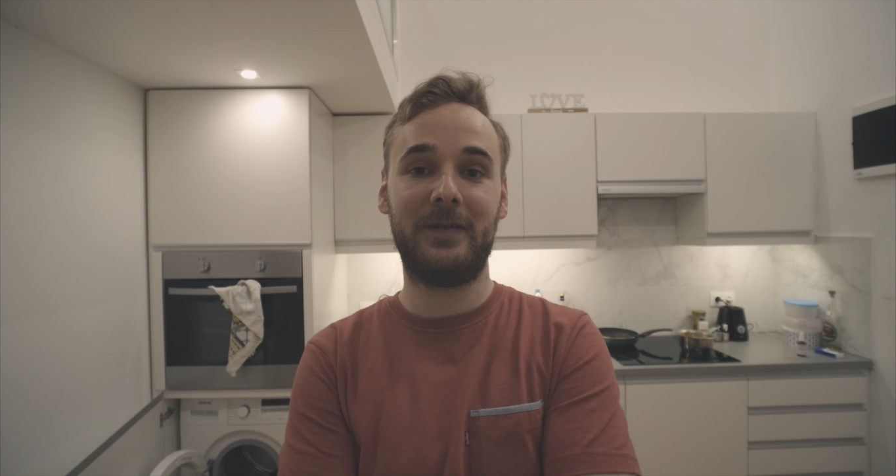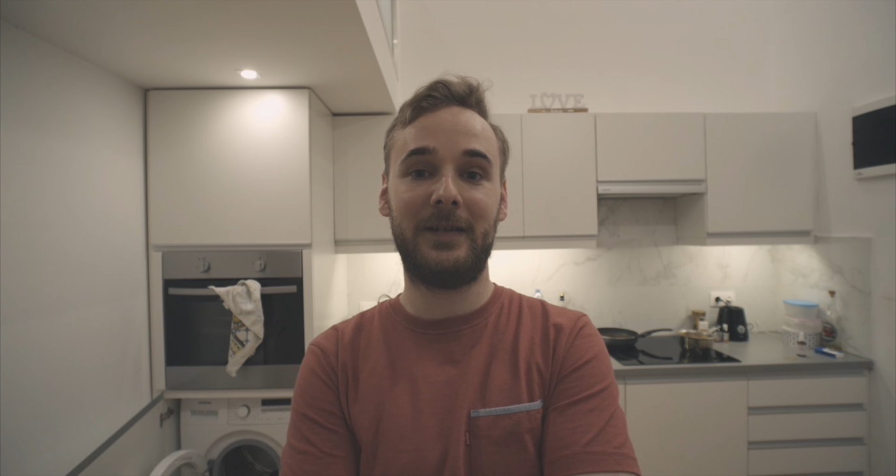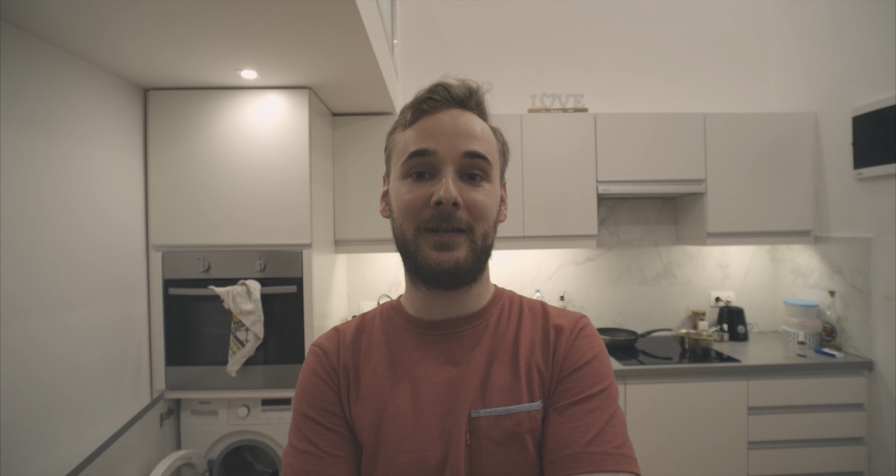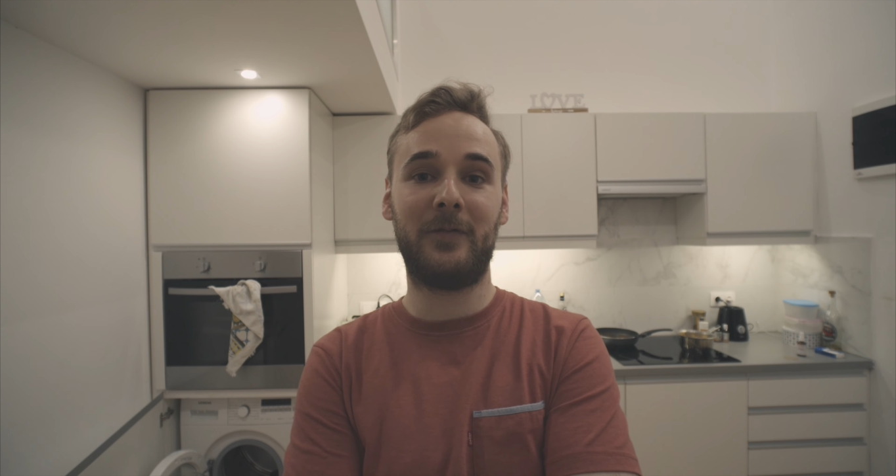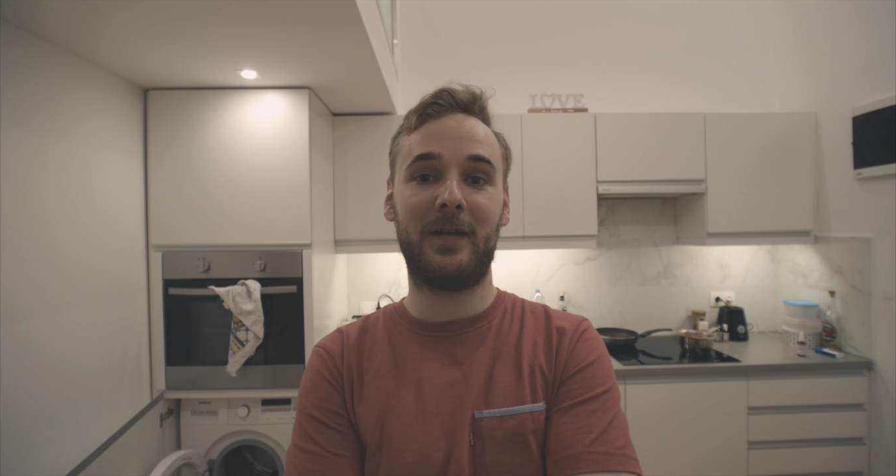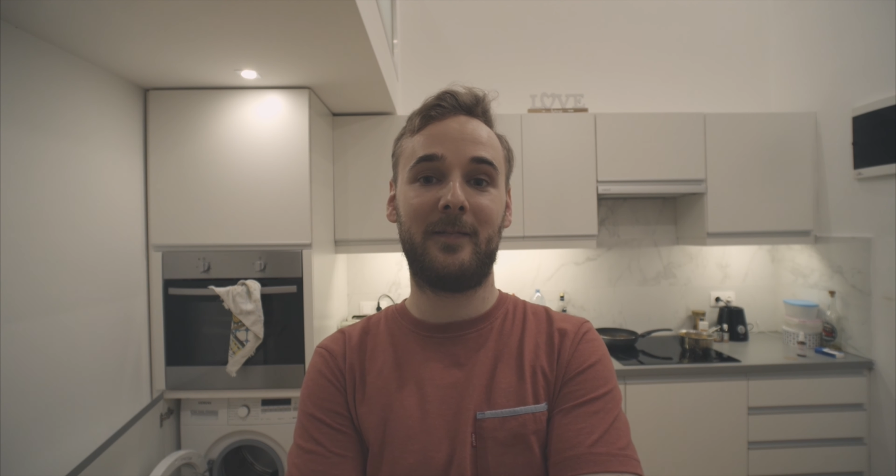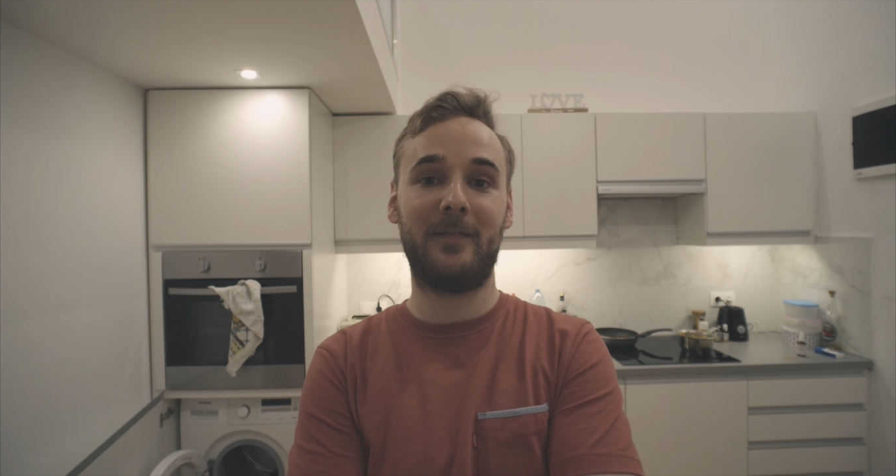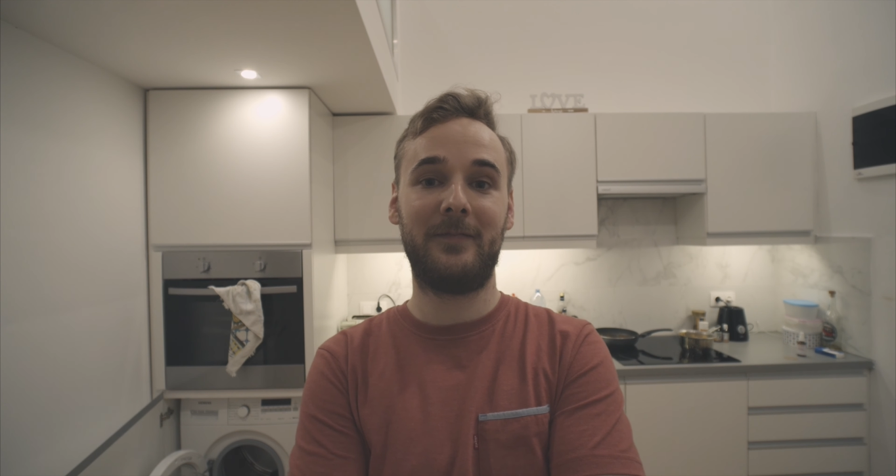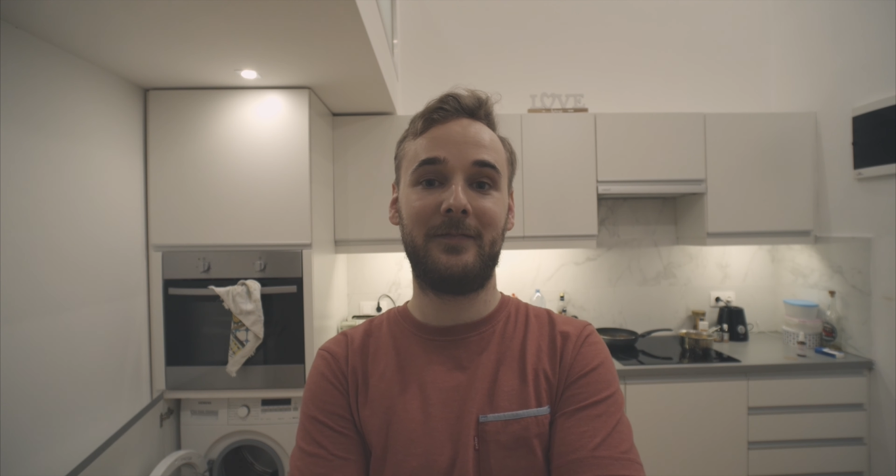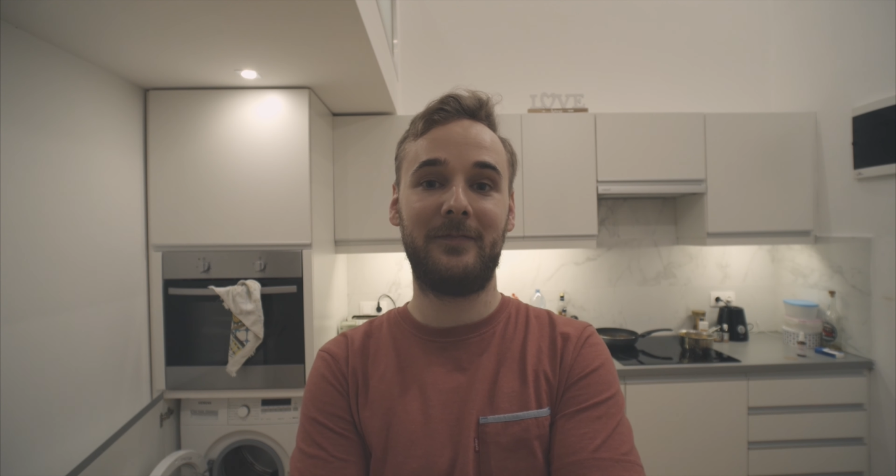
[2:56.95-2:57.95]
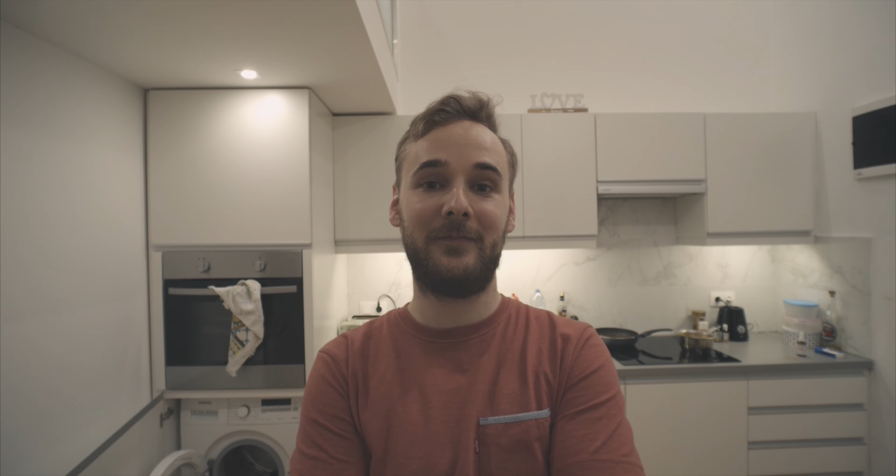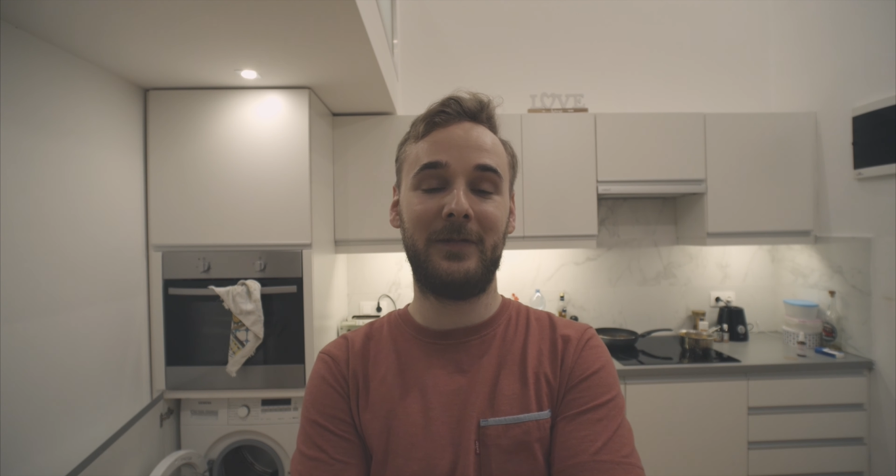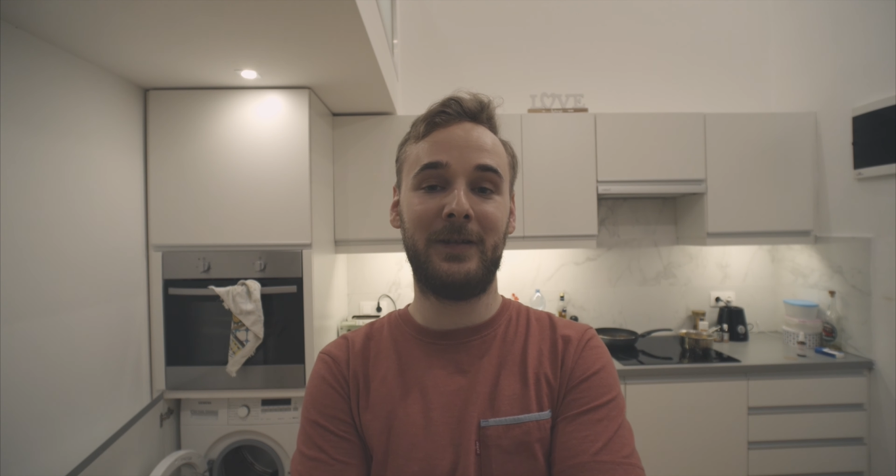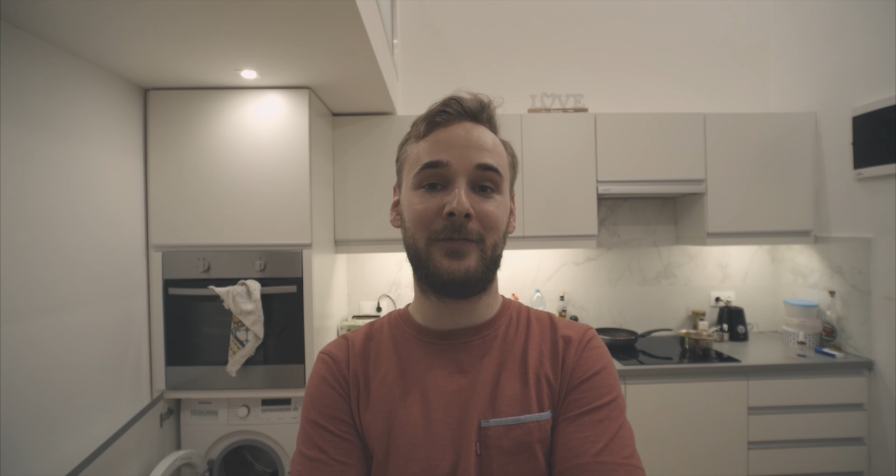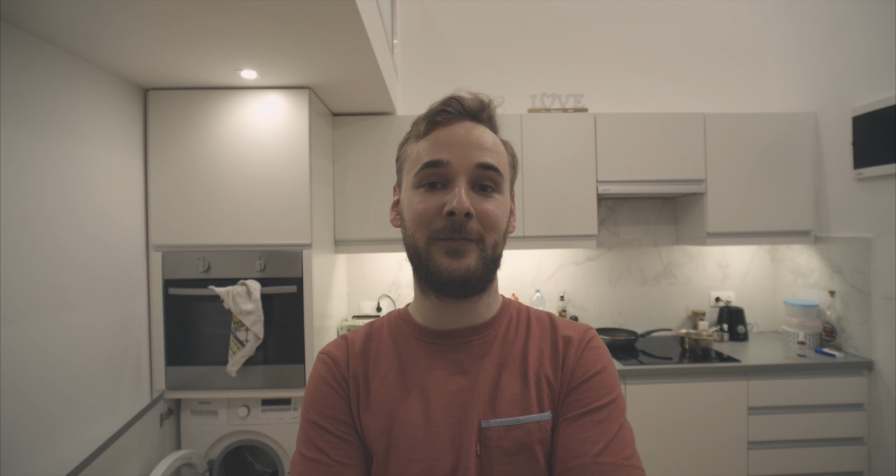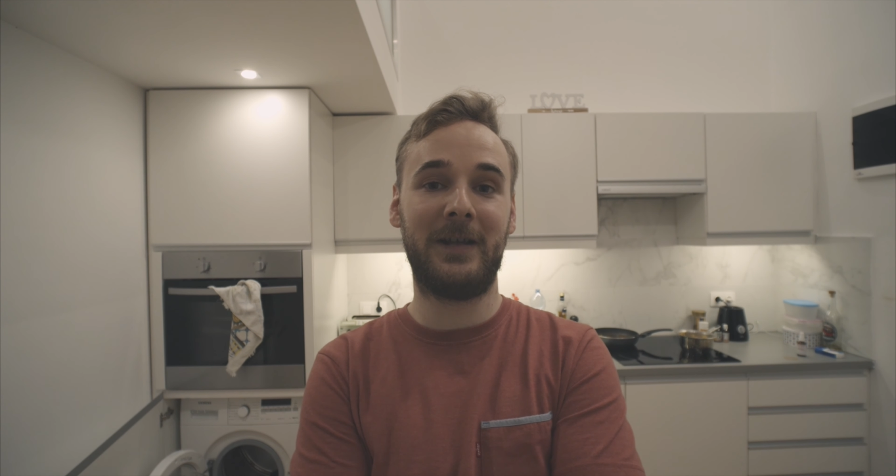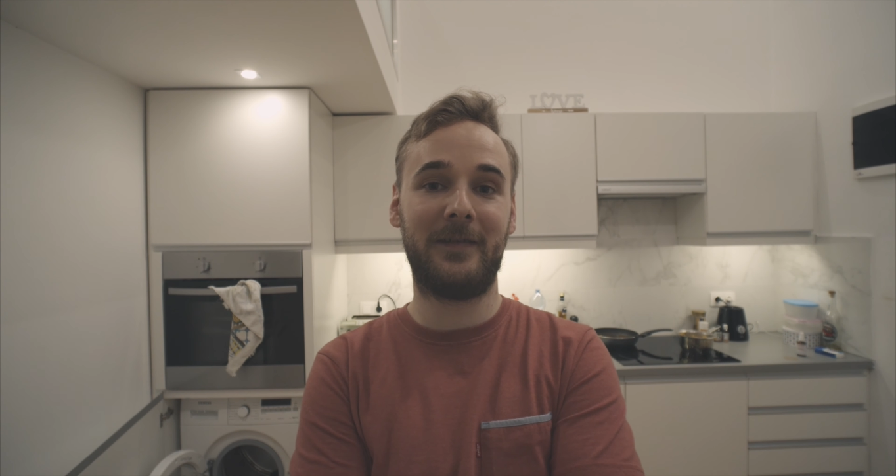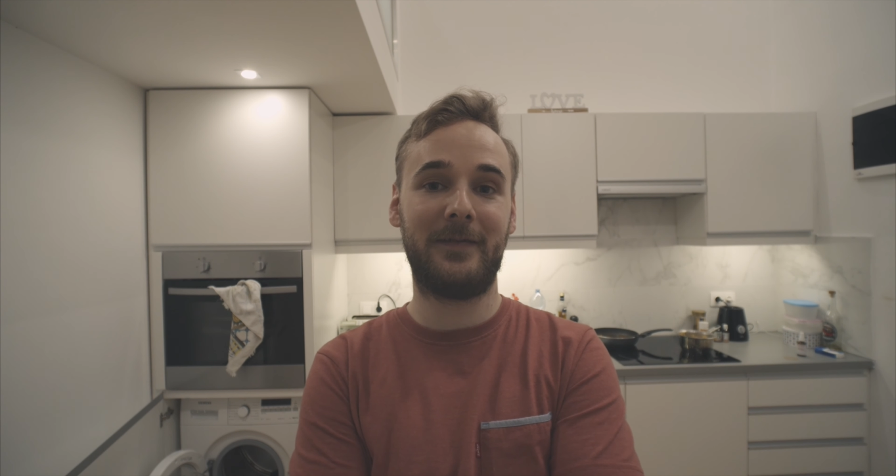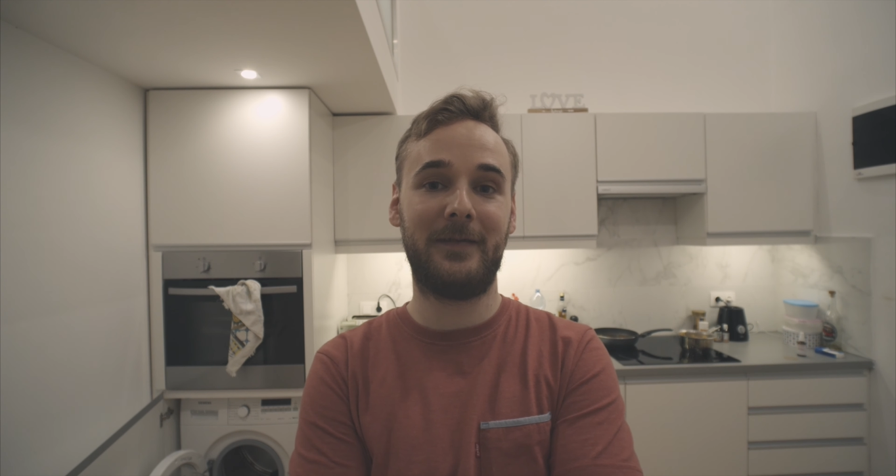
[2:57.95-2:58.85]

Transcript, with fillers: Anyways, either we get